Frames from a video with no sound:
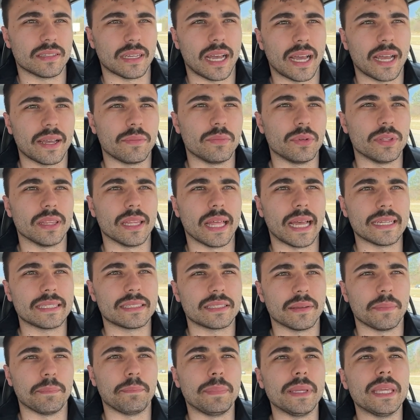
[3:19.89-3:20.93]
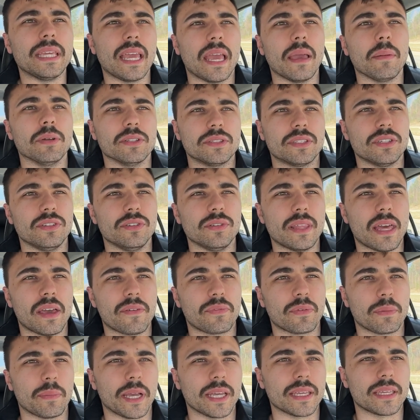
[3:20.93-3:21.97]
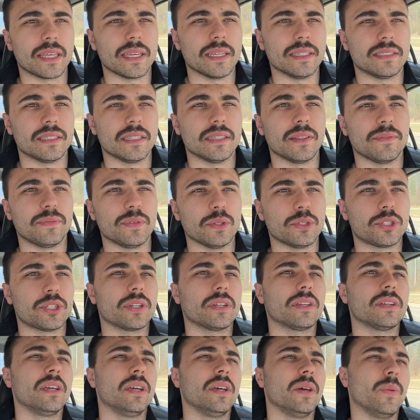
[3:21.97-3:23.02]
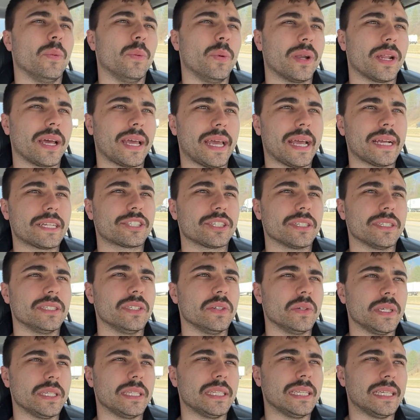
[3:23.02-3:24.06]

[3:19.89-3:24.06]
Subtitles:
I would like to be able to do that for my kids in the future. Would I actually do it?